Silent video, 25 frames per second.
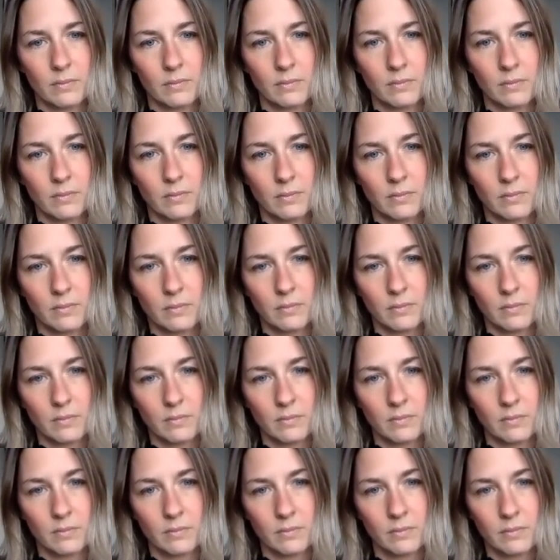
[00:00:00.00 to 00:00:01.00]

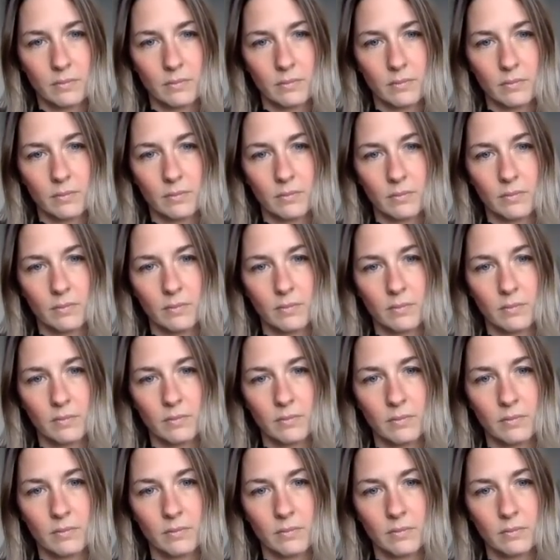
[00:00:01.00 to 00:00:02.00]

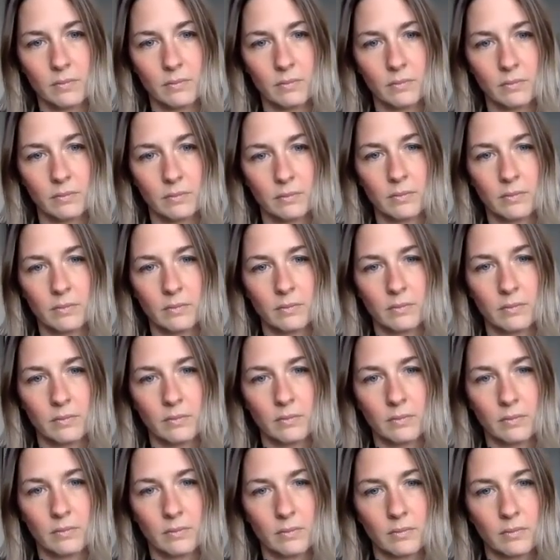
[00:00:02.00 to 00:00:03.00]

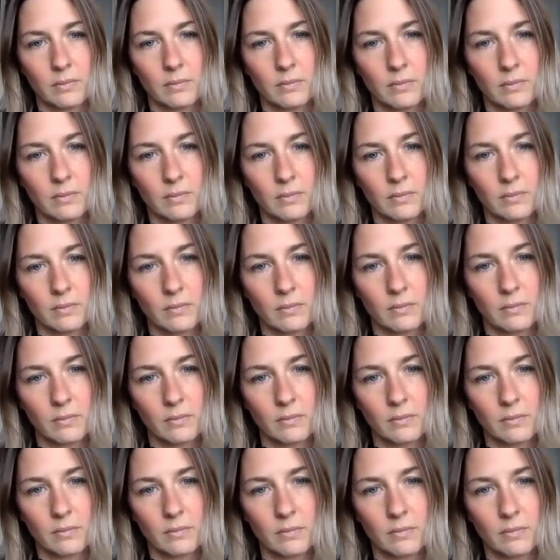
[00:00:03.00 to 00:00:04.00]

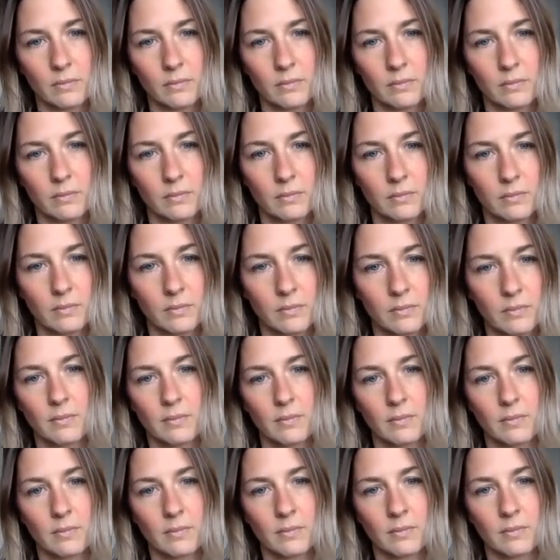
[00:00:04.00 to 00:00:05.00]

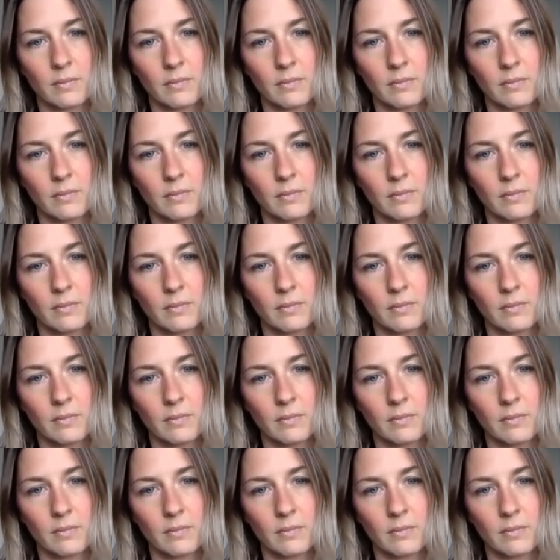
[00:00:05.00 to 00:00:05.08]
The person shown says nothing.